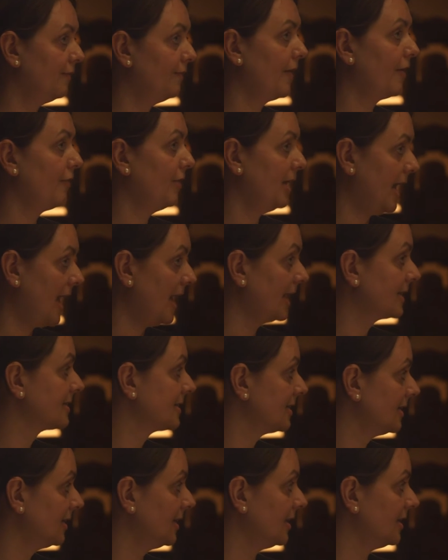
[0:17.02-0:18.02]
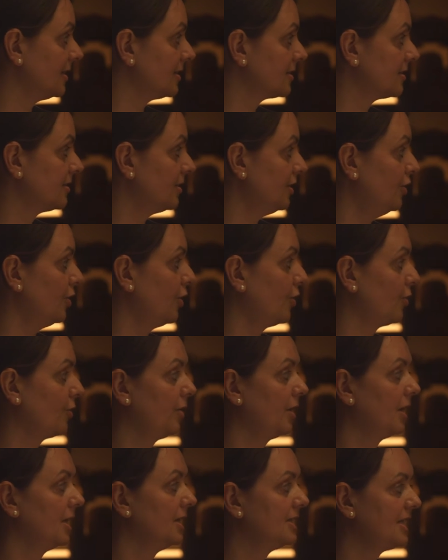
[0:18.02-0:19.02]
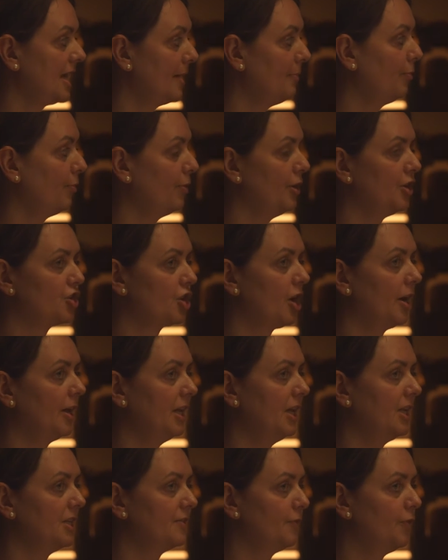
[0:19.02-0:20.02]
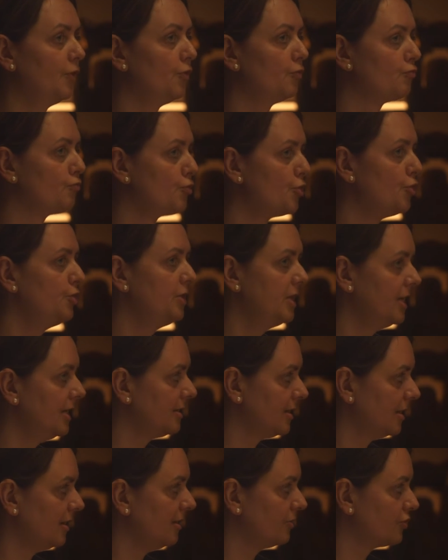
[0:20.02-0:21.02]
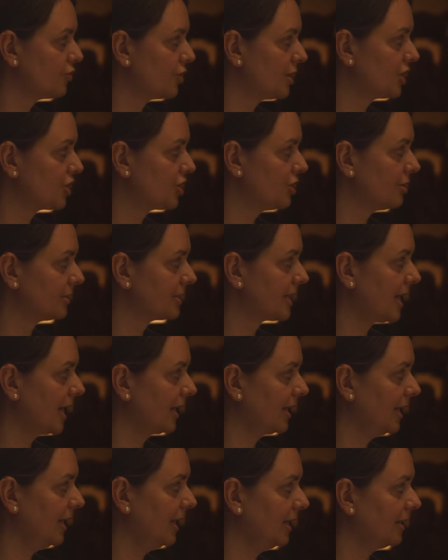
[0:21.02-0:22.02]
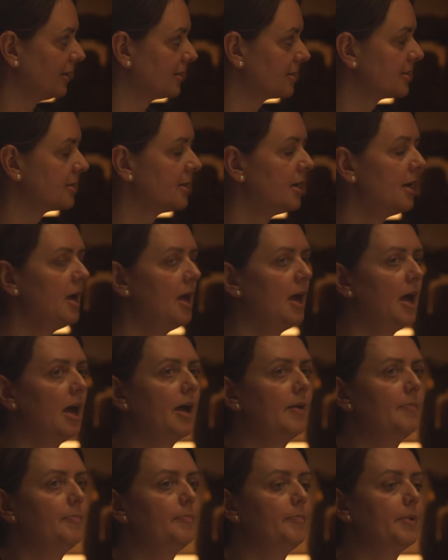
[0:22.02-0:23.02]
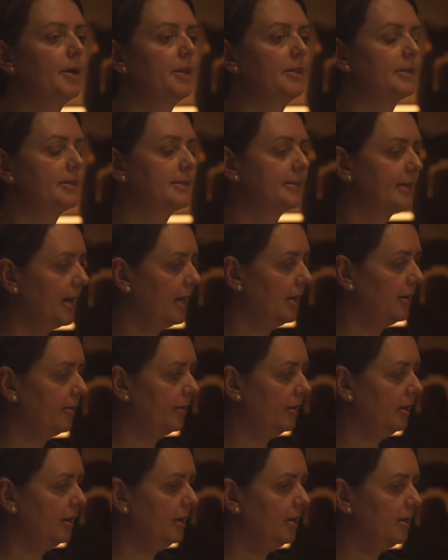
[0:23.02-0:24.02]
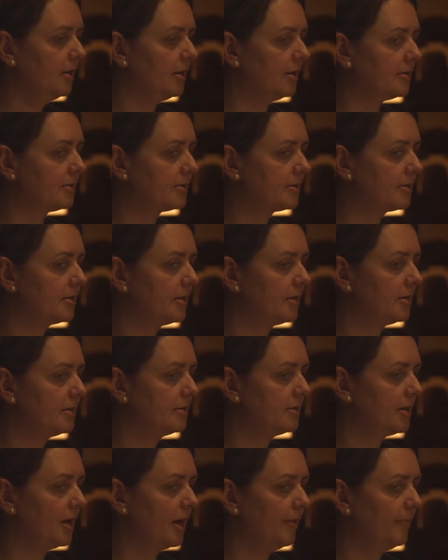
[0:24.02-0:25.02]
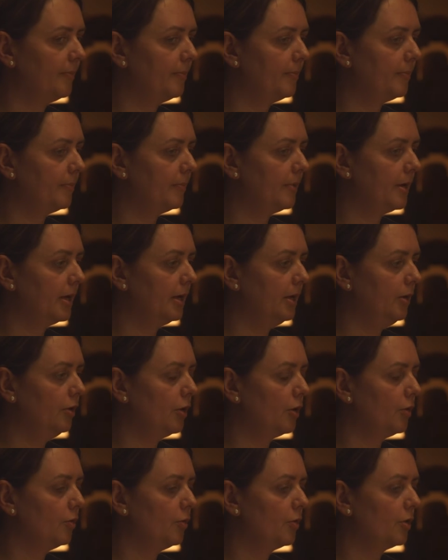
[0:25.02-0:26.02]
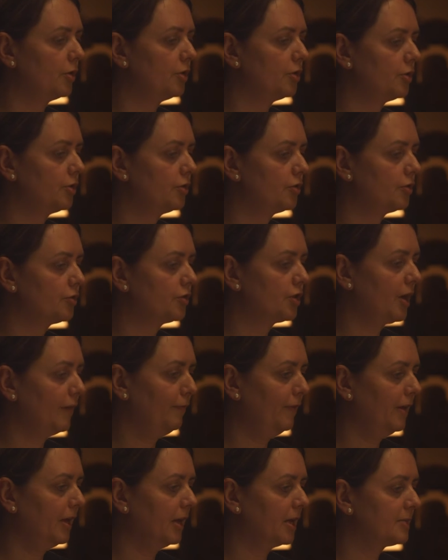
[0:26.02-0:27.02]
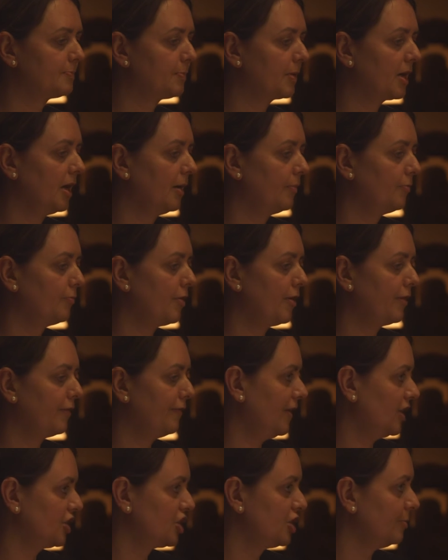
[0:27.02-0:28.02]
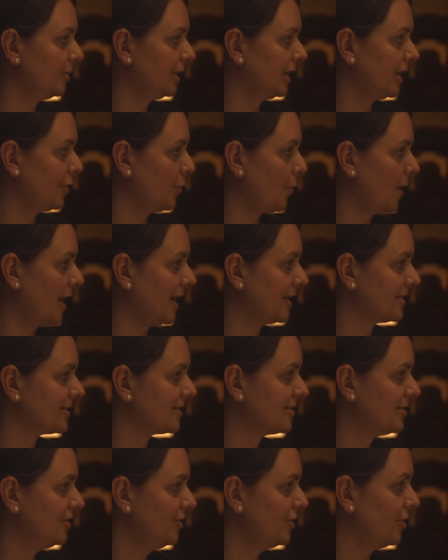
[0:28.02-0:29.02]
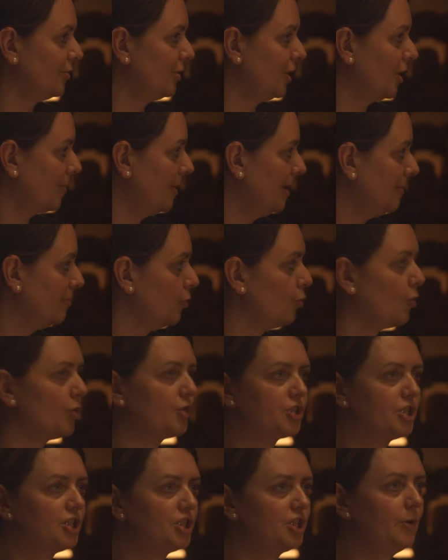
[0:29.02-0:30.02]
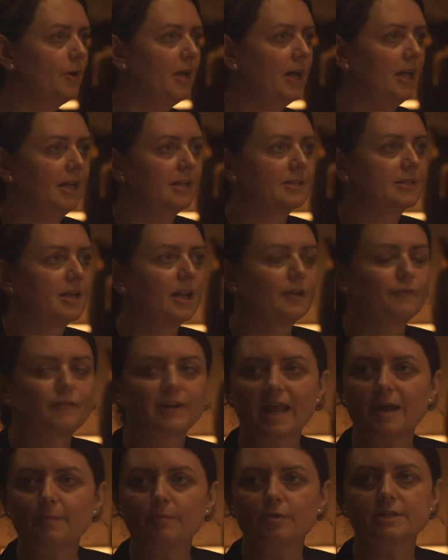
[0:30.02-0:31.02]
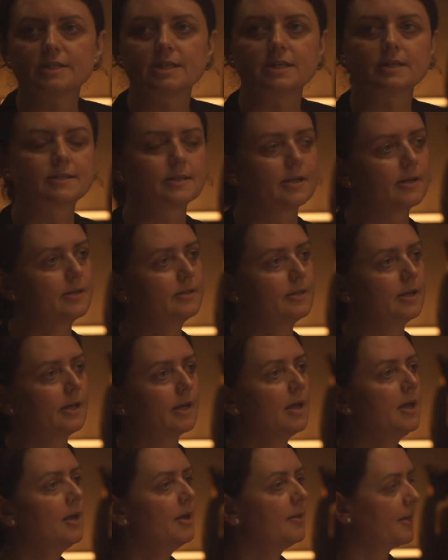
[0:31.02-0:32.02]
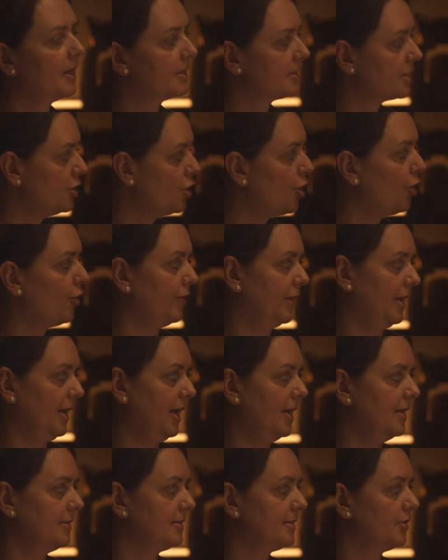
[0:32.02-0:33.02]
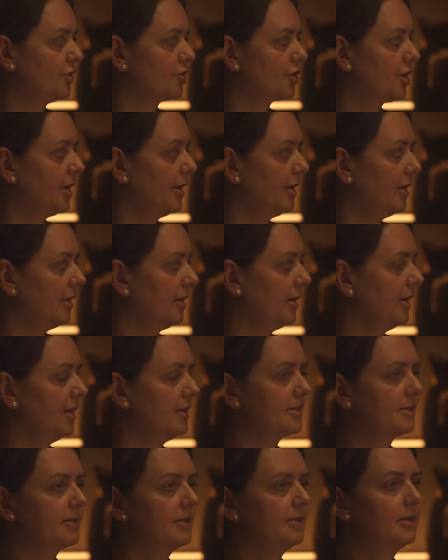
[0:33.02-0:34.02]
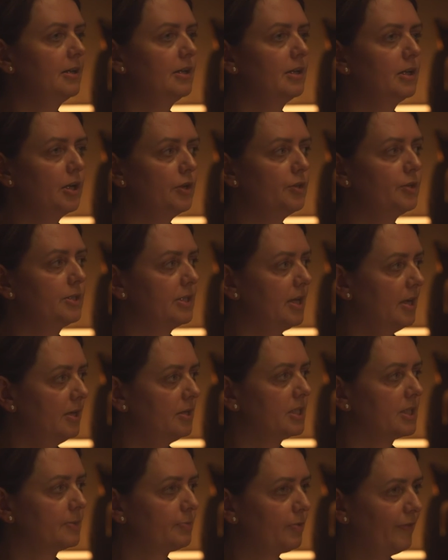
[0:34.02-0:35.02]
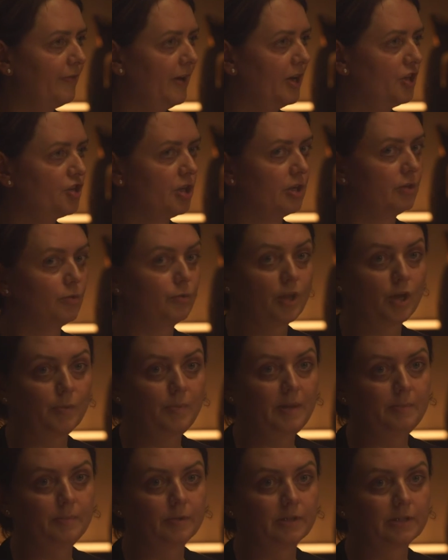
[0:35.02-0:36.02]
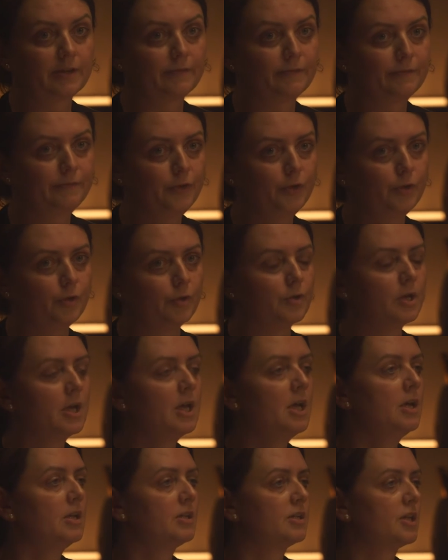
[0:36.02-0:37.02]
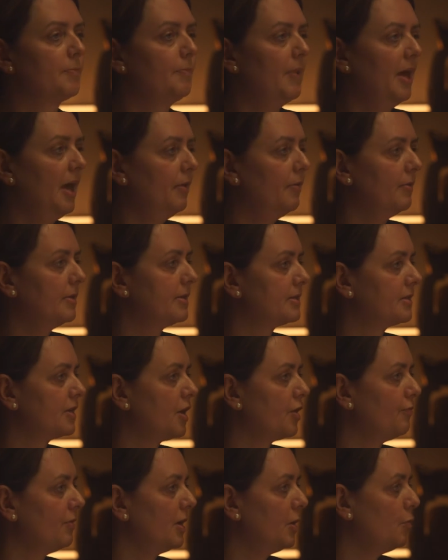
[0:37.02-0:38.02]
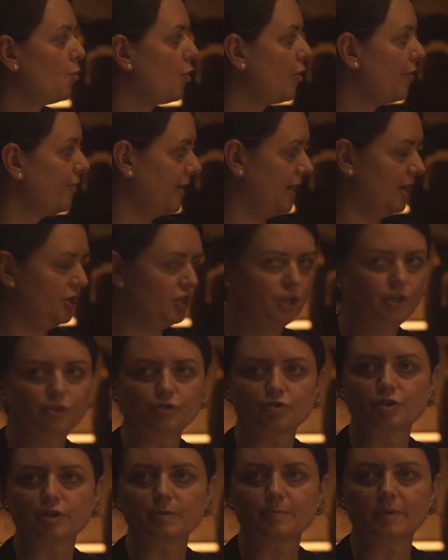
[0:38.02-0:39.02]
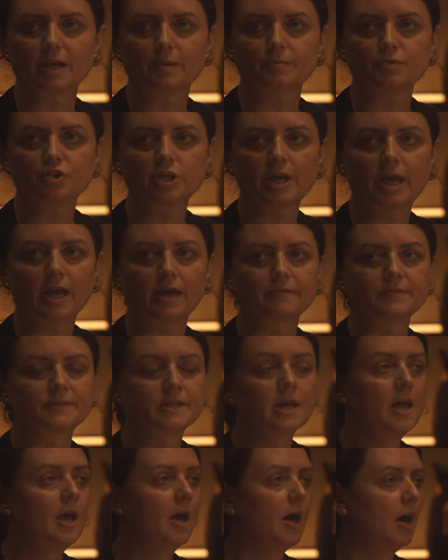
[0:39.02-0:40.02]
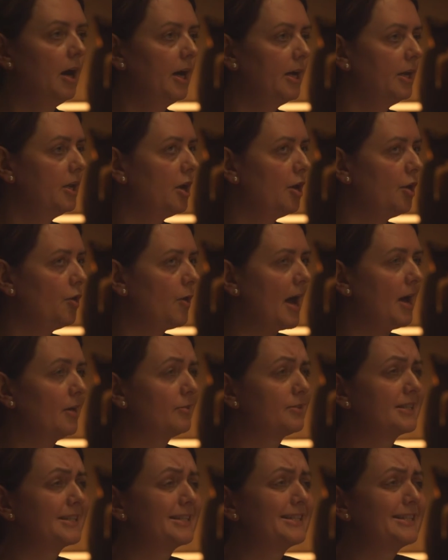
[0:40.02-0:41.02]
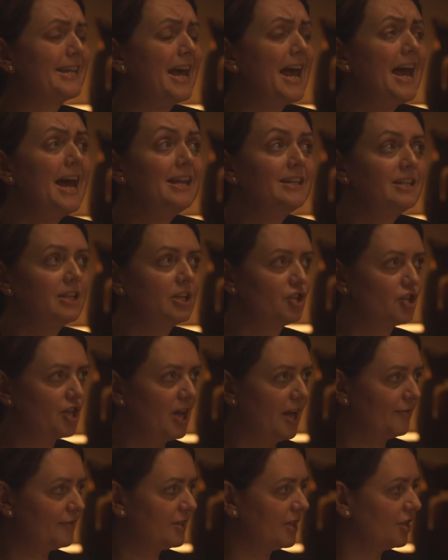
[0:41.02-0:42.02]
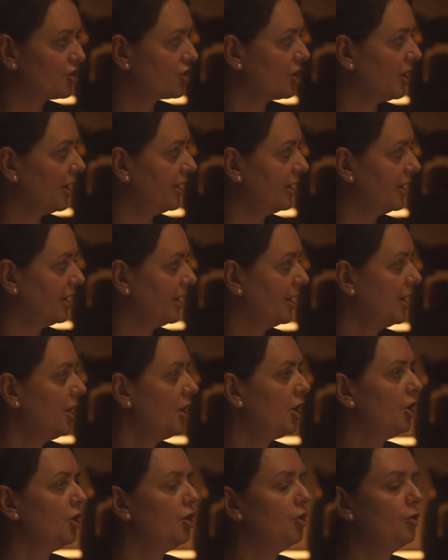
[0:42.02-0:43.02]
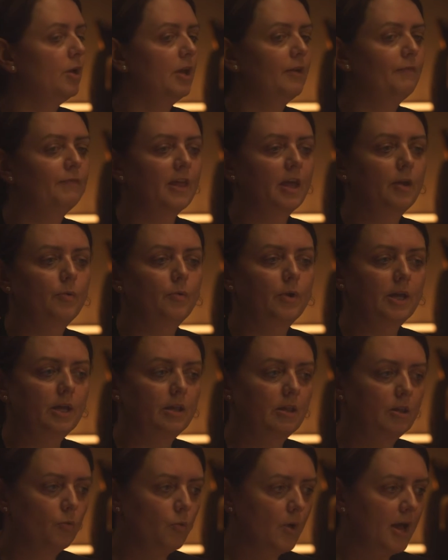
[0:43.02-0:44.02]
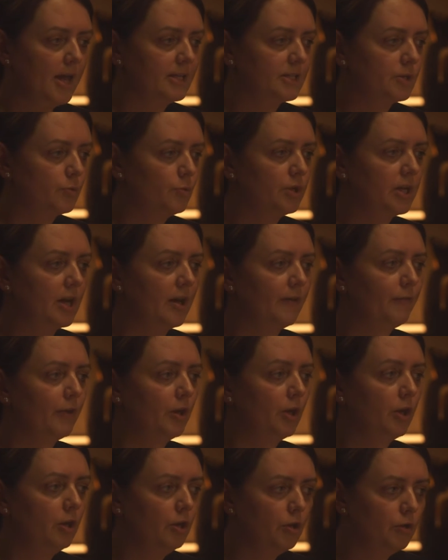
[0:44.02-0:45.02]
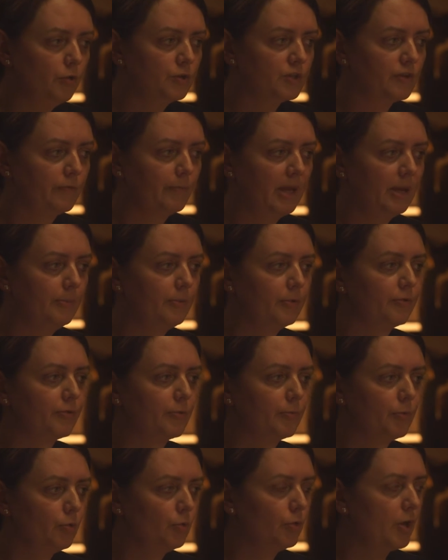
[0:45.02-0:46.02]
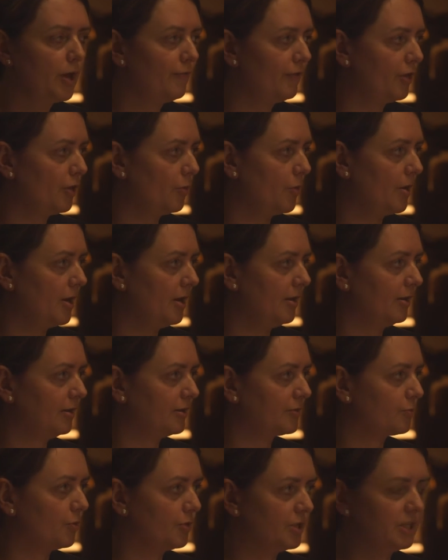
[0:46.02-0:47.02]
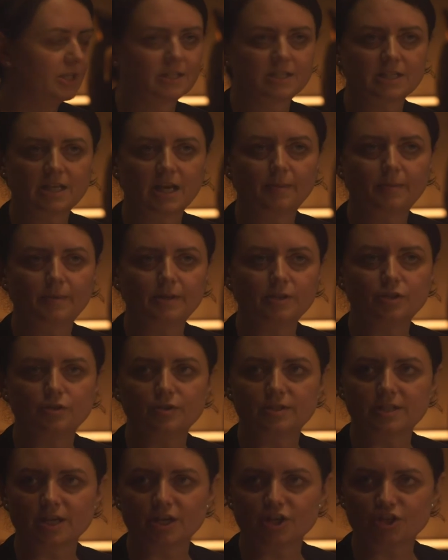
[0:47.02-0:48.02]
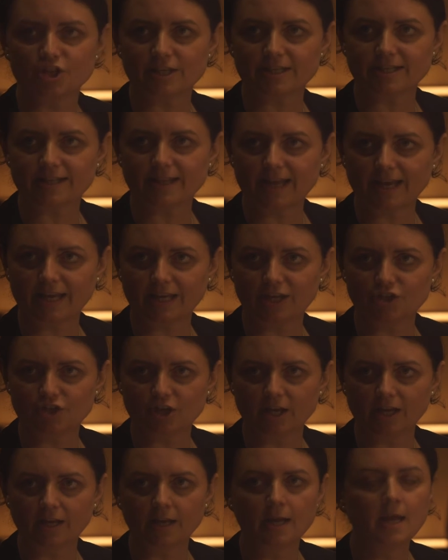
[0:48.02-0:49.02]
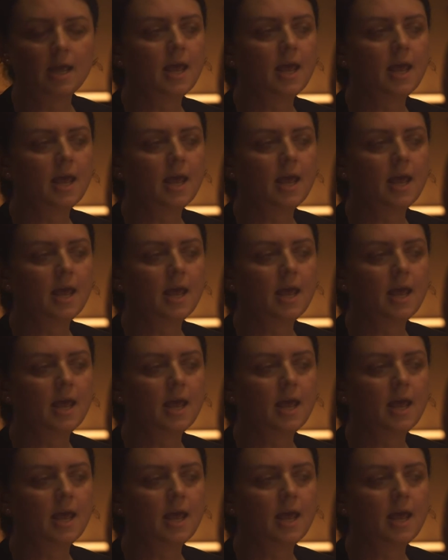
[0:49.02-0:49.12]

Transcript: very excellent, you know, contemporary Chinese food rooted in traditional techniques. Um, but the sad thing is that, um, you know, chefing has become rather fashionable in the West. You know, young people want to do it. It's kind of glamorous and exciting. It's, it's, That's not the case in China. Yeah. It's still a low status profession, although people love food. So parents don't really want their children to become chefs. I know outstanding chefs in China who, if they were in the West, would have queues of people from all over the world wanting to come and do stages in their kitchen,